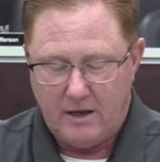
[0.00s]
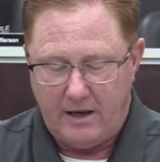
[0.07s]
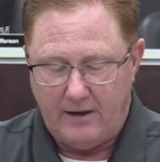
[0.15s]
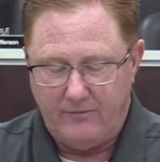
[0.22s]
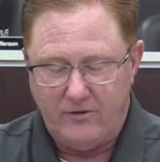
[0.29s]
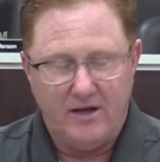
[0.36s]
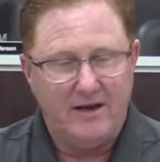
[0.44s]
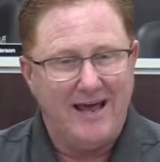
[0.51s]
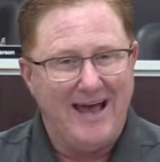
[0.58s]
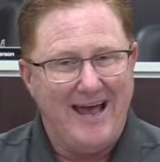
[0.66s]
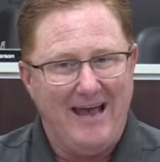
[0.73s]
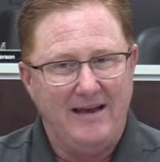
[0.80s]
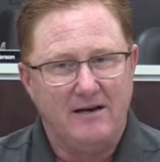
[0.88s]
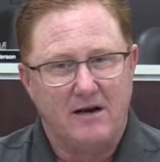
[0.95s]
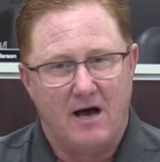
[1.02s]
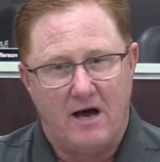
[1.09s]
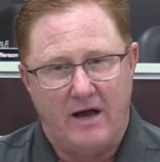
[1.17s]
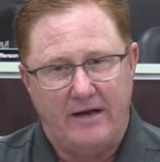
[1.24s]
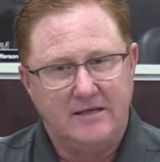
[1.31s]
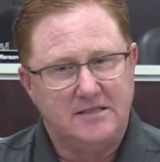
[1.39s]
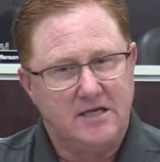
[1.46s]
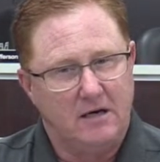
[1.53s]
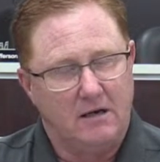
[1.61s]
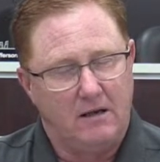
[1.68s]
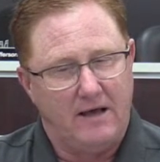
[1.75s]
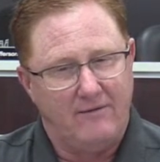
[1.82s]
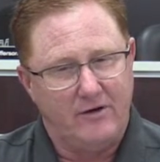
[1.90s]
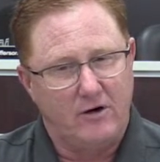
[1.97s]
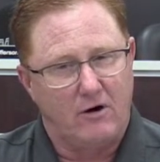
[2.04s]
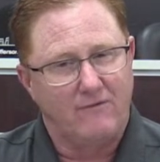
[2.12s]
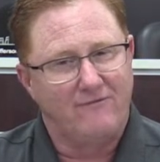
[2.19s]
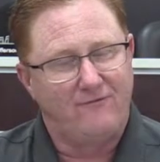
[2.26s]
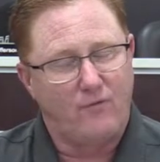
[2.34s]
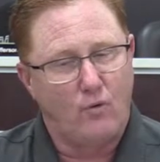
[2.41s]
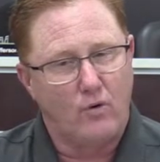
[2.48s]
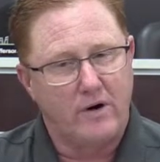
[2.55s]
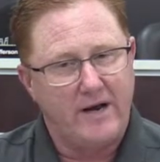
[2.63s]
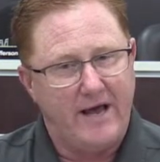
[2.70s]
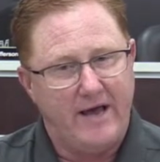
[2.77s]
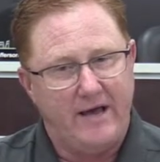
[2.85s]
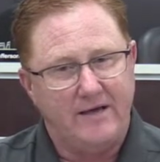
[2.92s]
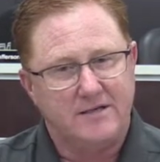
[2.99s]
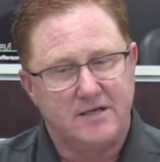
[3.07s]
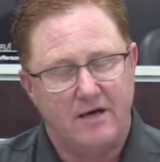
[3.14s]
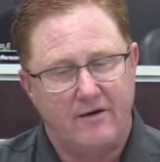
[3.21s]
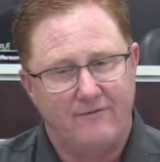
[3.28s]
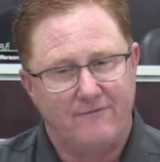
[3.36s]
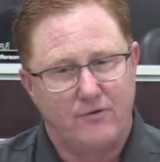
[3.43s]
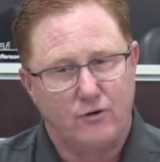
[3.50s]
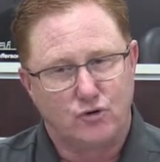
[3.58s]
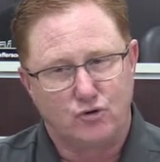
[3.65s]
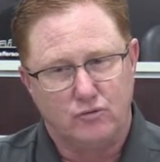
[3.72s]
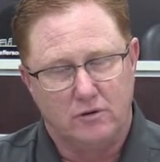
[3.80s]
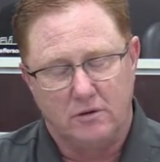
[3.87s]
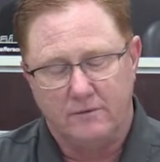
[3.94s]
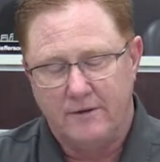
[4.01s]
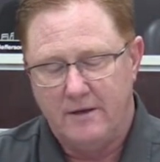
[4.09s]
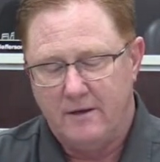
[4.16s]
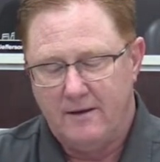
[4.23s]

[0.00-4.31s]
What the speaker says: And then 8, 9, 10, 11 are 4 days of virtual.